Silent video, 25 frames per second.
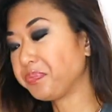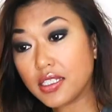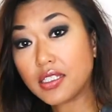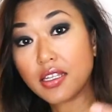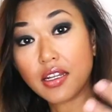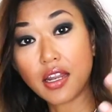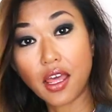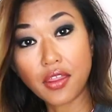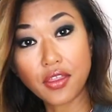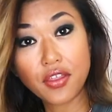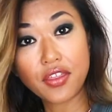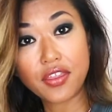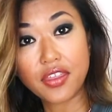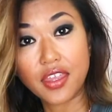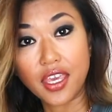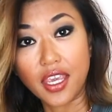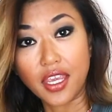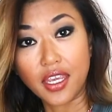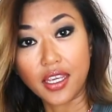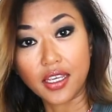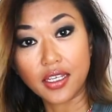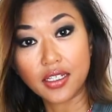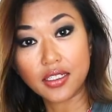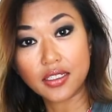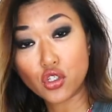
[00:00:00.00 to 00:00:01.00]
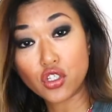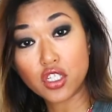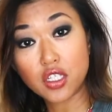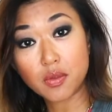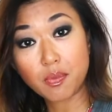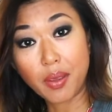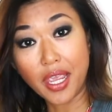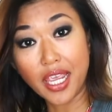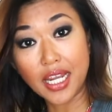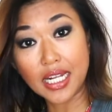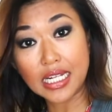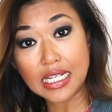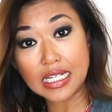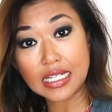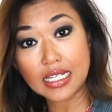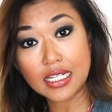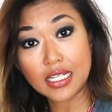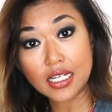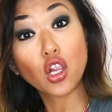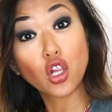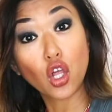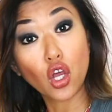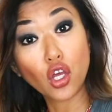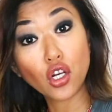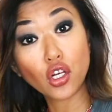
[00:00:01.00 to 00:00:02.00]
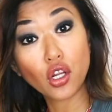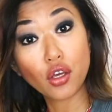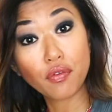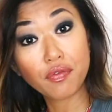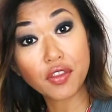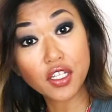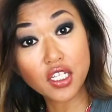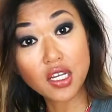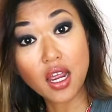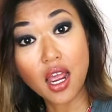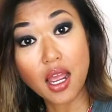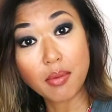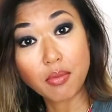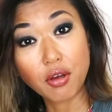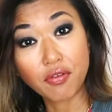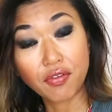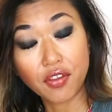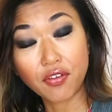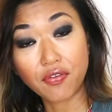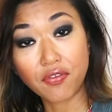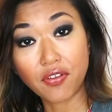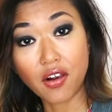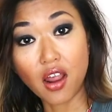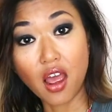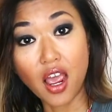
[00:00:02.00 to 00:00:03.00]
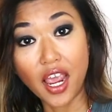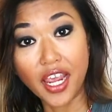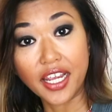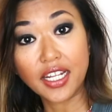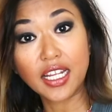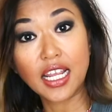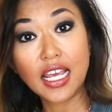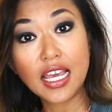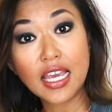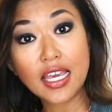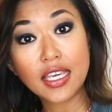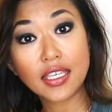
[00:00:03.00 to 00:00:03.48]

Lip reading: It's another thing to spend a lot of the time of the flight